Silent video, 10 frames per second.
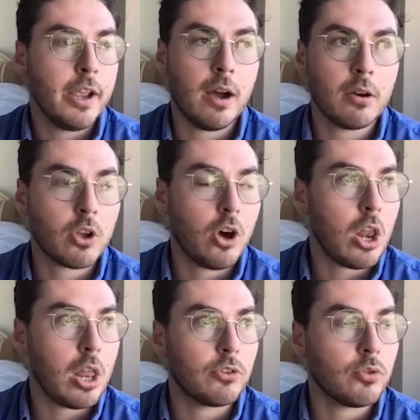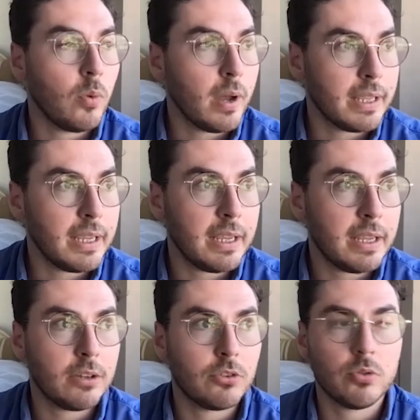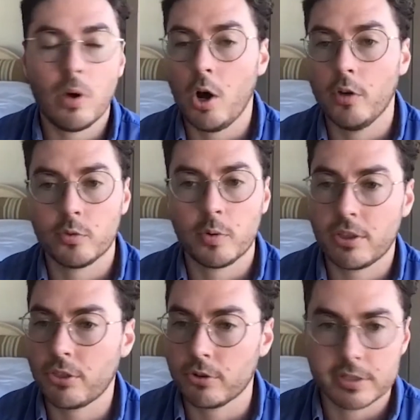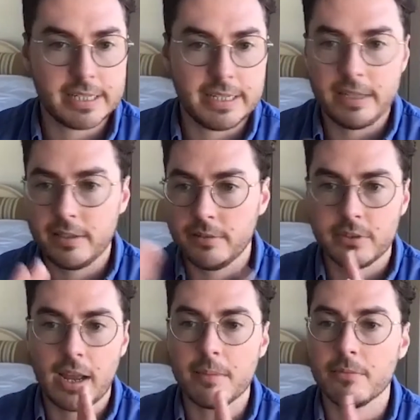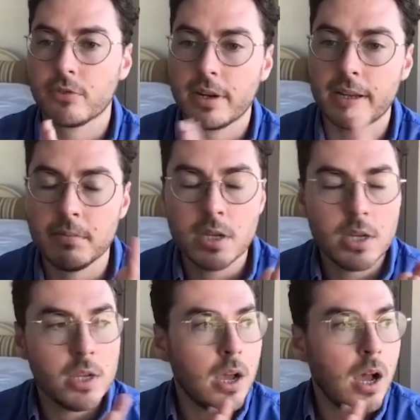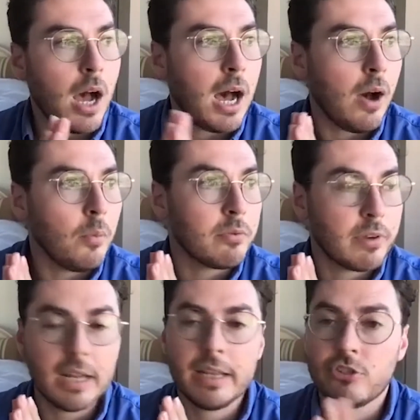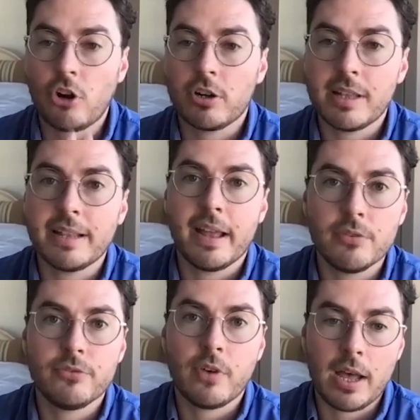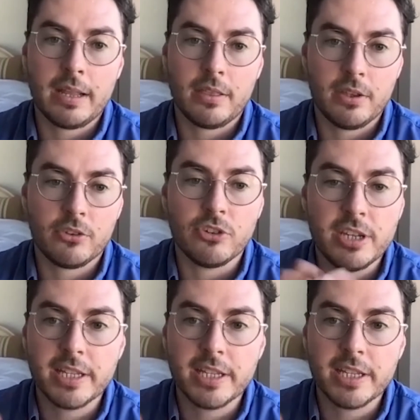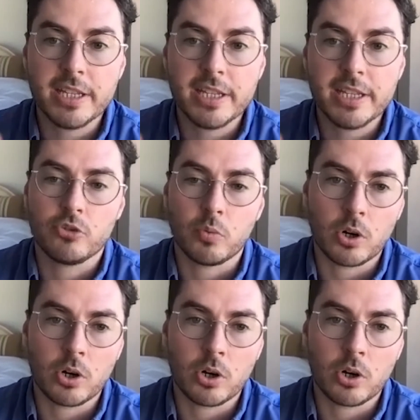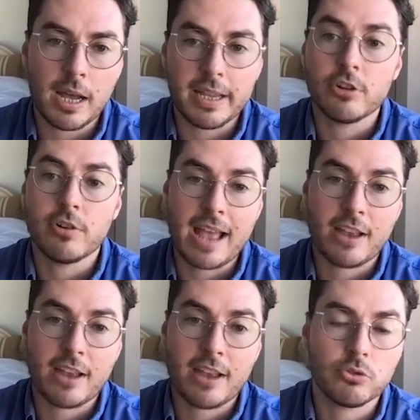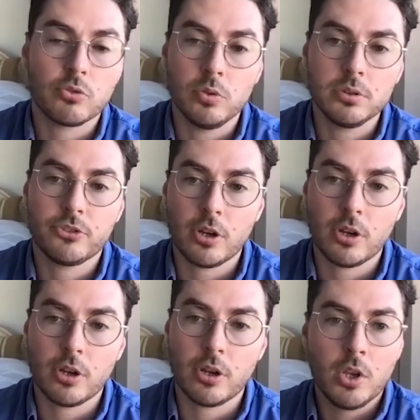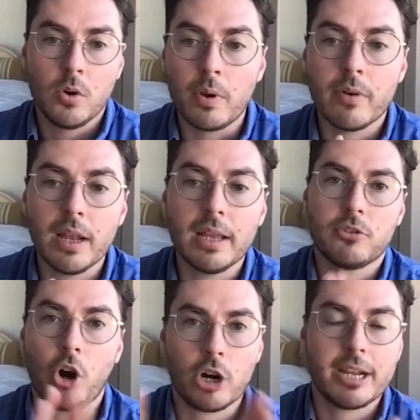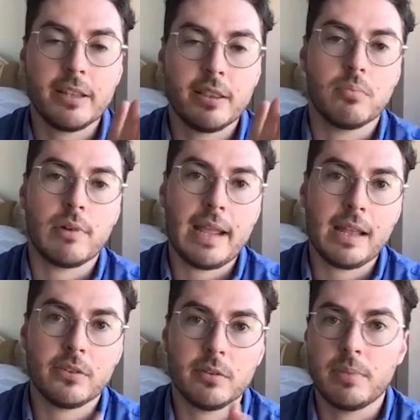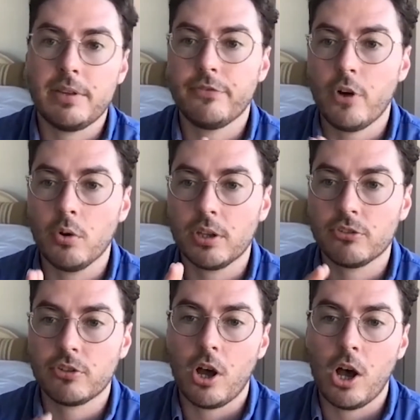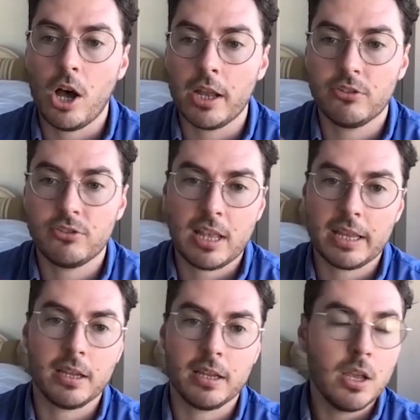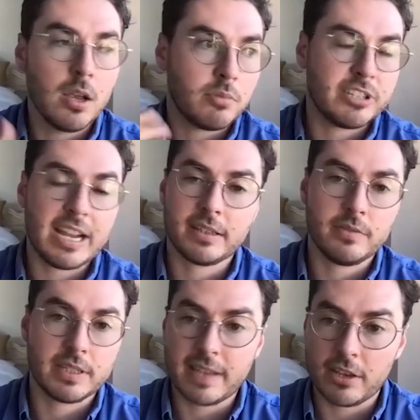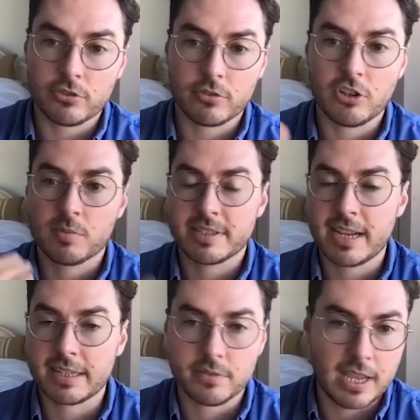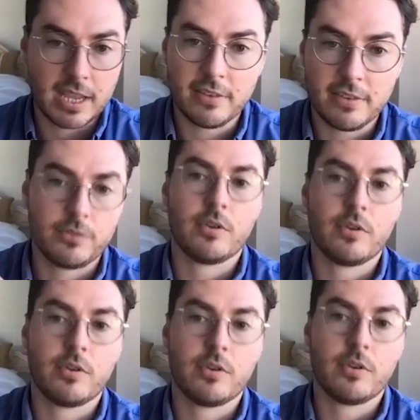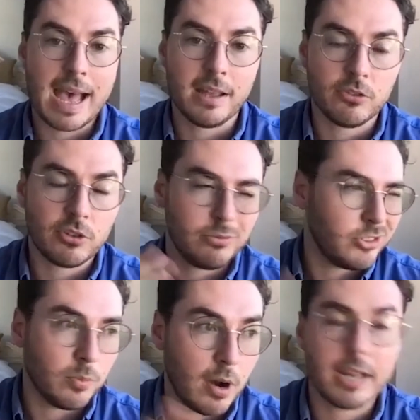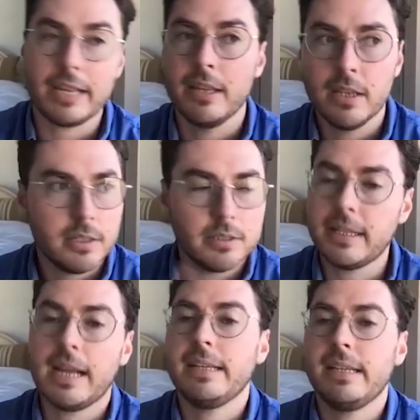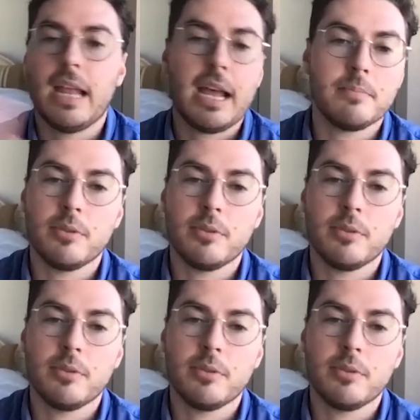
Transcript: I would call it 2012, 2013 timeframe. We really started identifying this niche, which were international schools. So we really targeted the brand to be focused on selling protective accessories, protective cases for iPads, still probably 99%